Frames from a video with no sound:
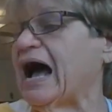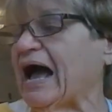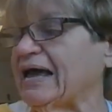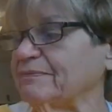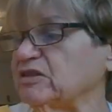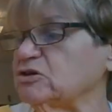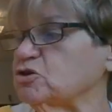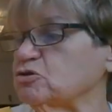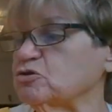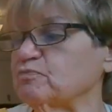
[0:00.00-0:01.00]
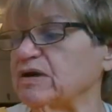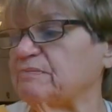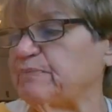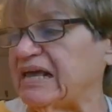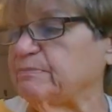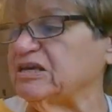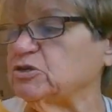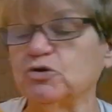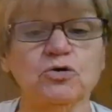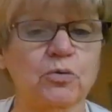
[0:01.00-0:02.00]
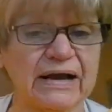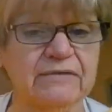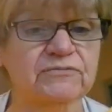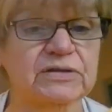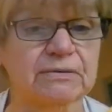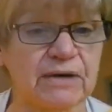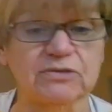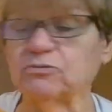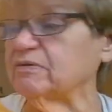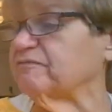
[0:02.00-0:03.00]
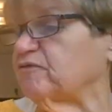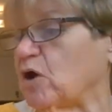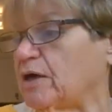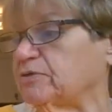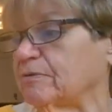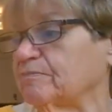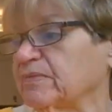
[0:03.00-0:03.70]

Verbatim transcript: I am the gingerbread baby, too quick for the mother and father,